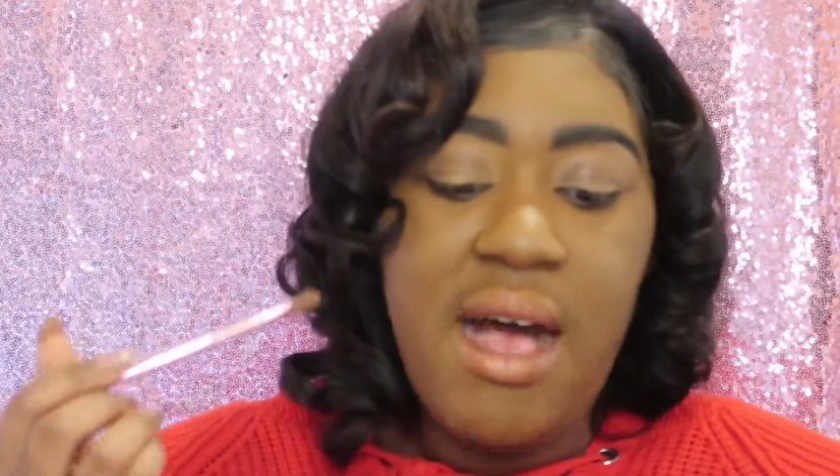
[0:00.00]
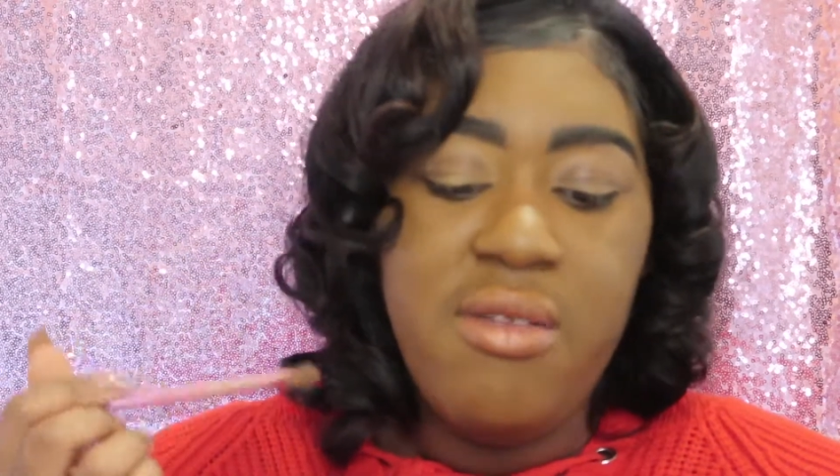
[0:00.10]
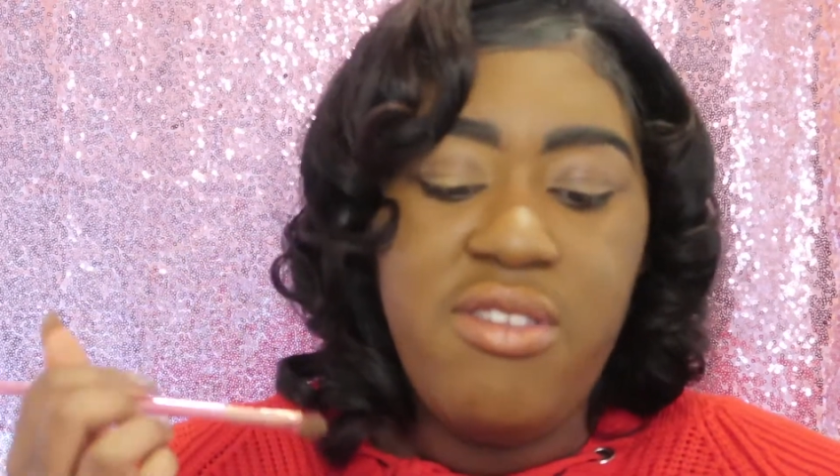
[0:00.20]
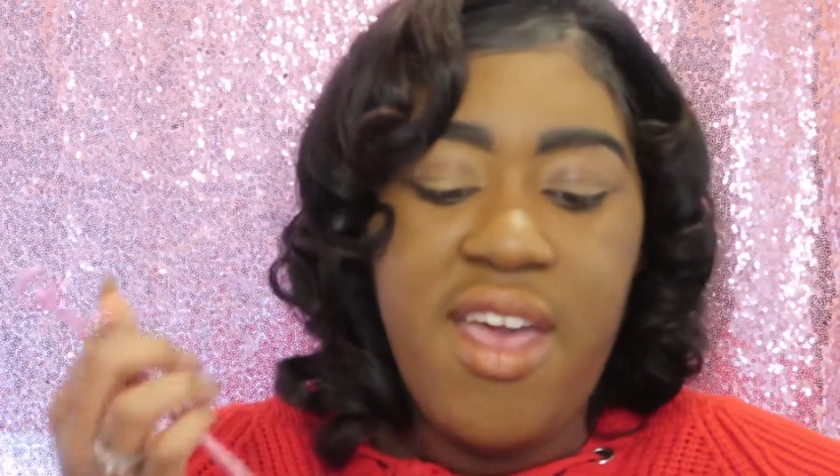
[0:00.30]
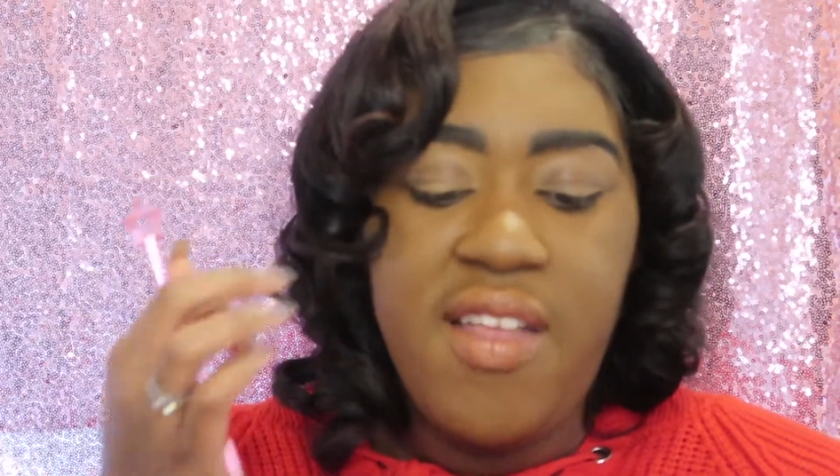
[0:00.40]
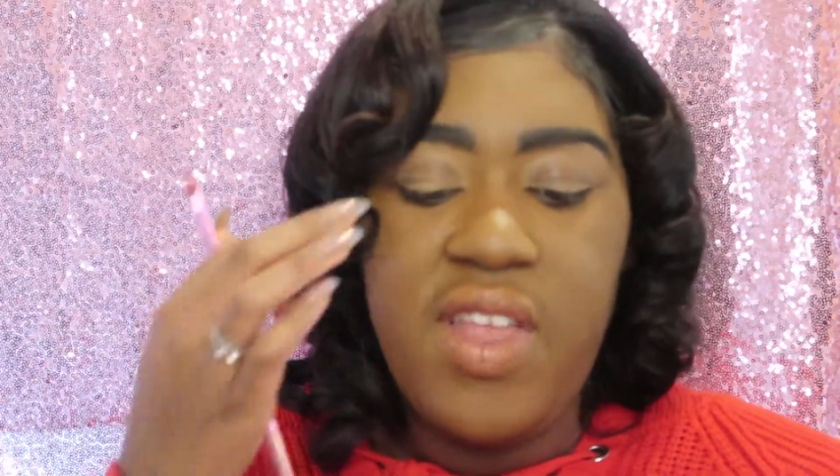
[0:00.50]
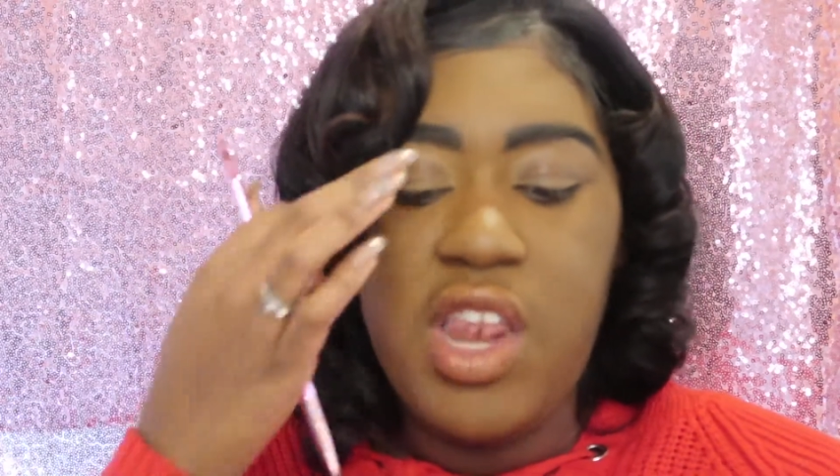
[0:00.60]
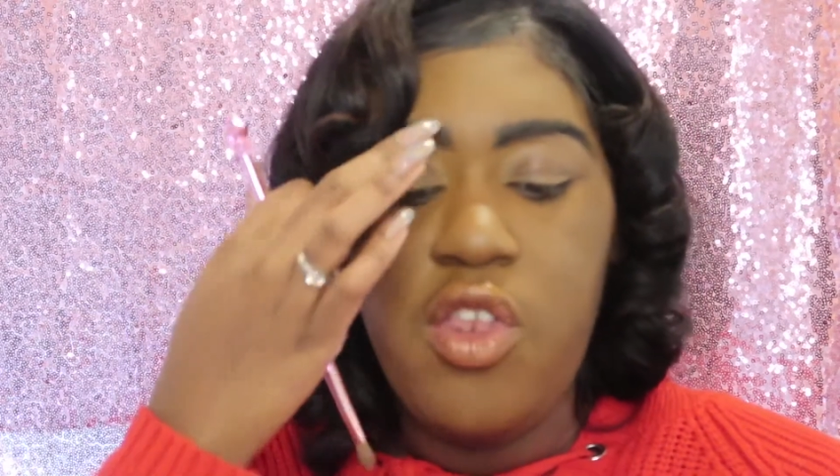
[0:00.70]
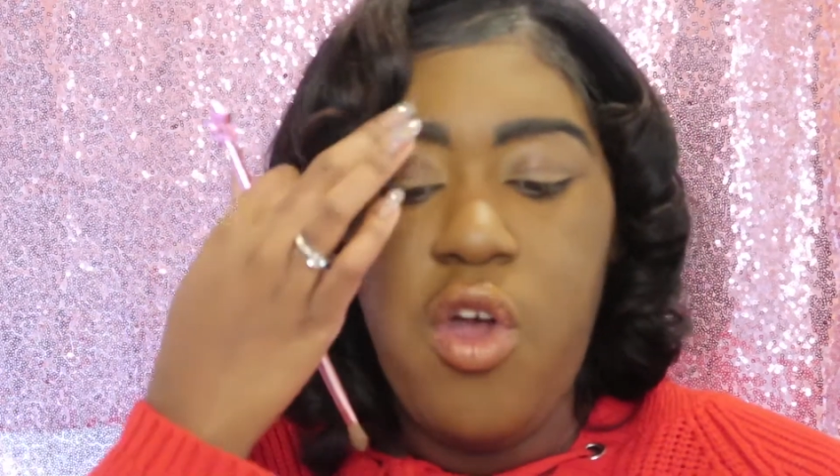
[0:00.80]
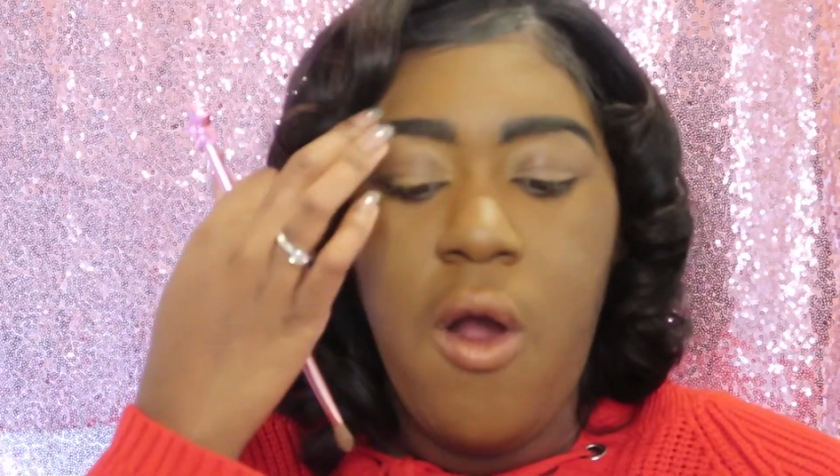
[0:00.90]
I'll take the
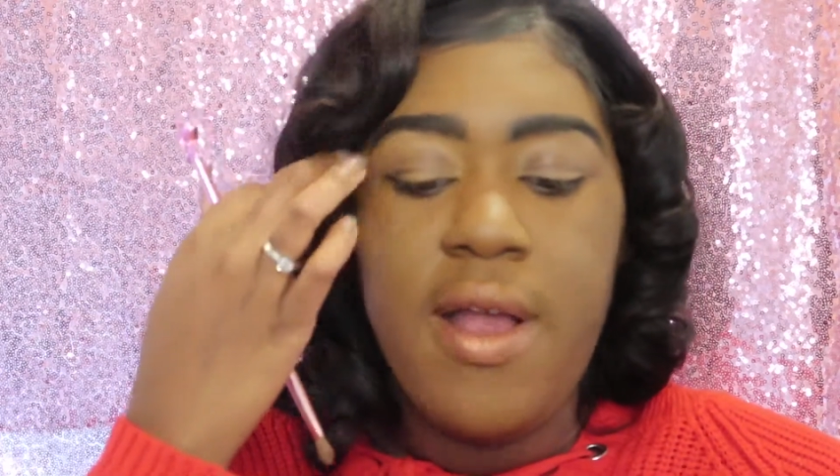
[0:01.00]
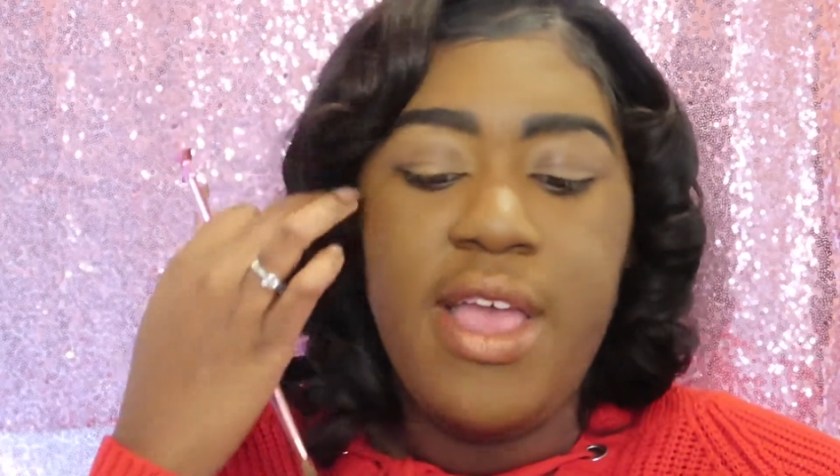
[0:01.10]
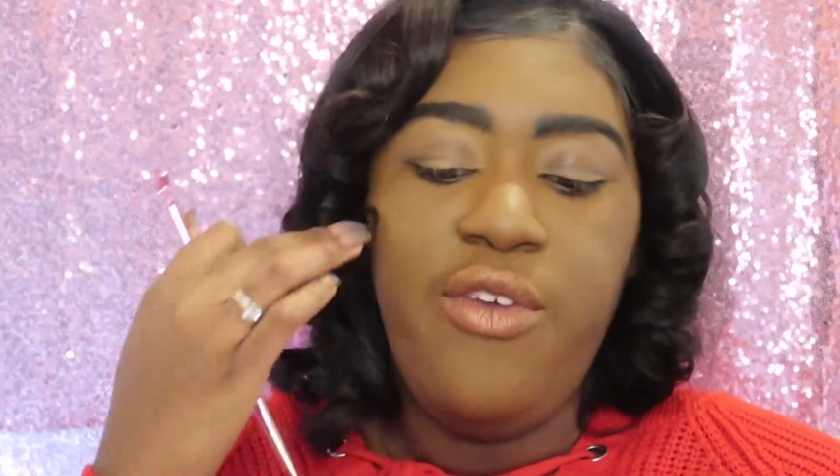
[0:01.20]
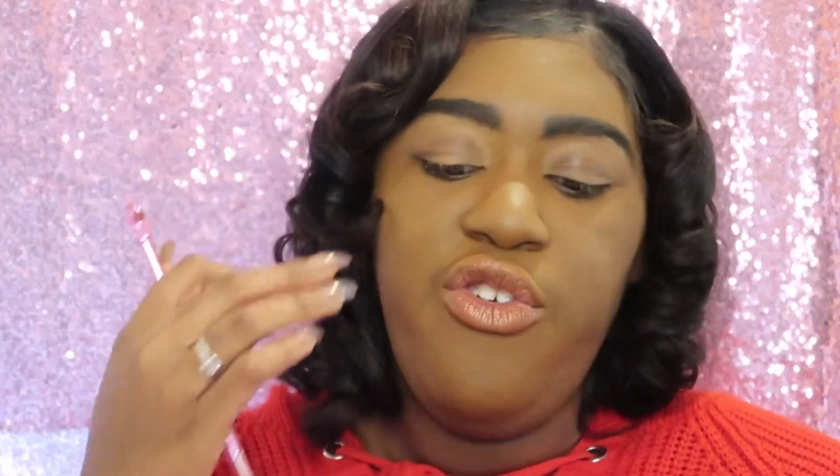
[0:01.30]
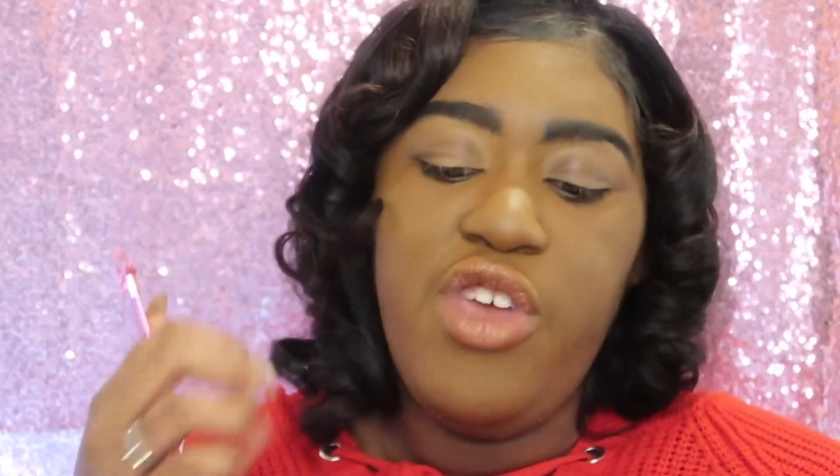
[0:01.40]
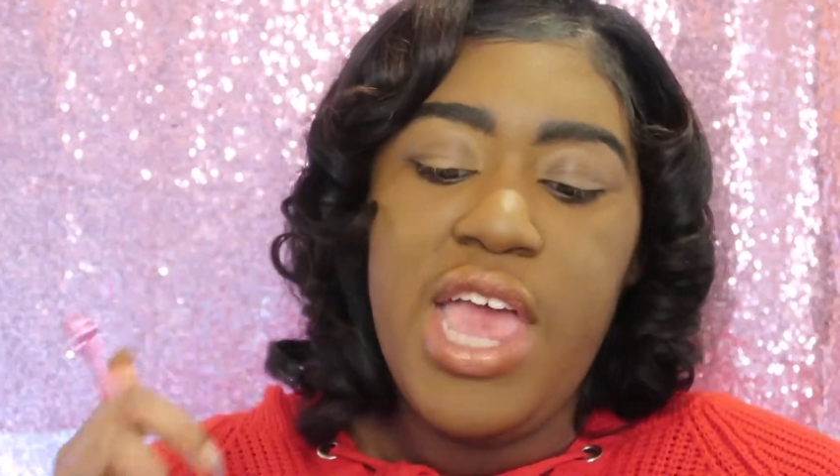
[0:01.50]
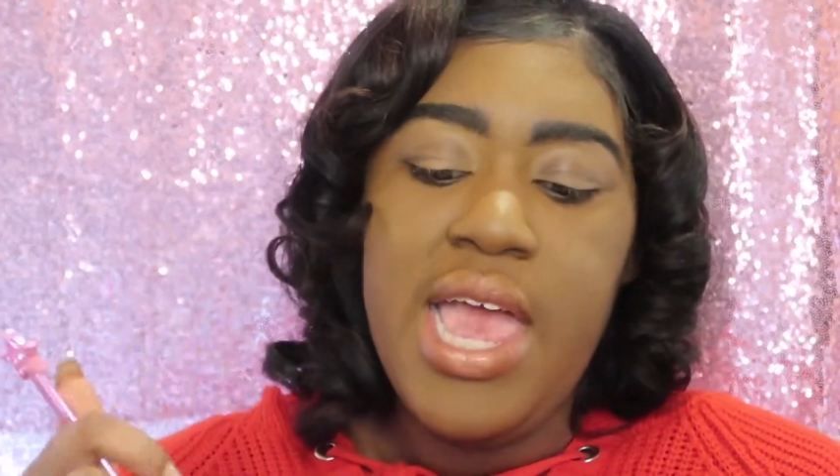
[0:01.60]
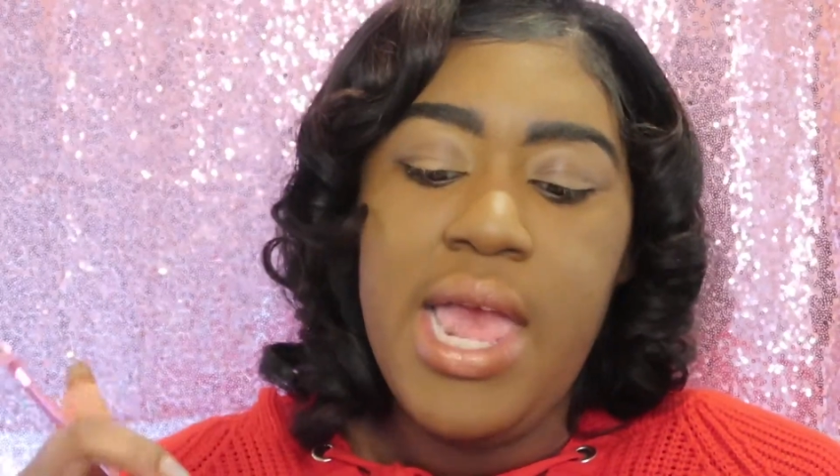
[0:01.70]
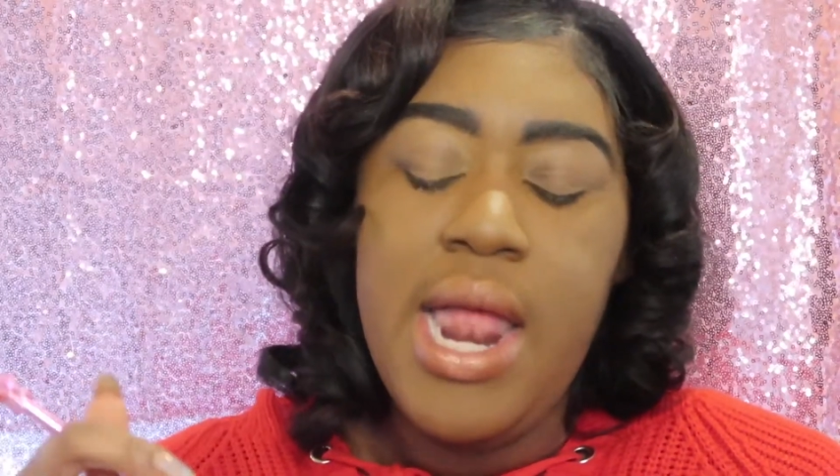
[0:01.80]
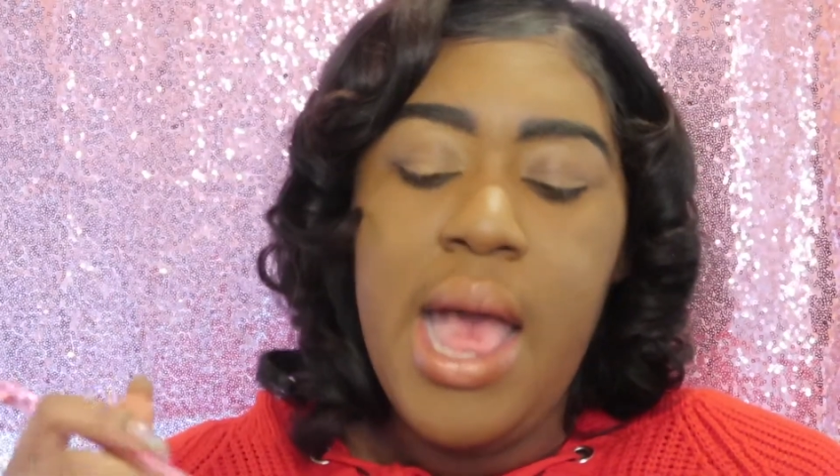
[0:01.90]
darkest
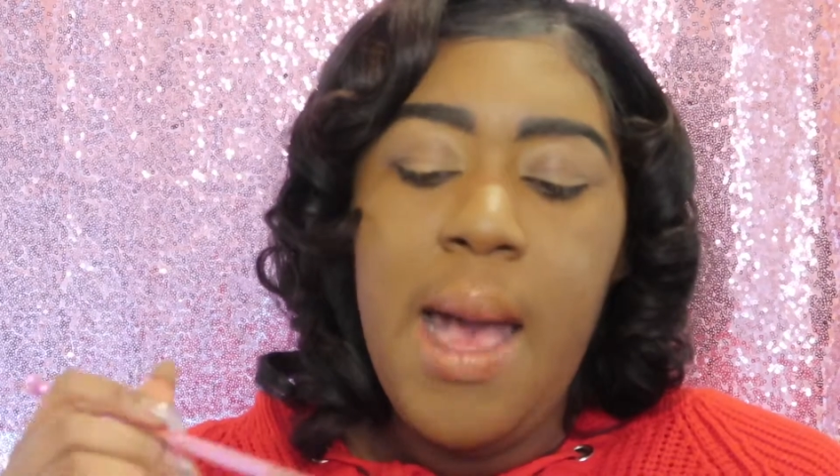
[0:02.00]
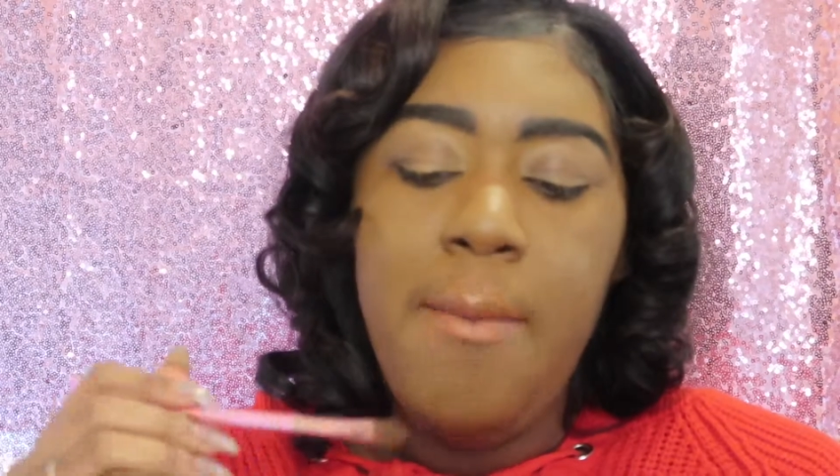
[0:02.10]
shade,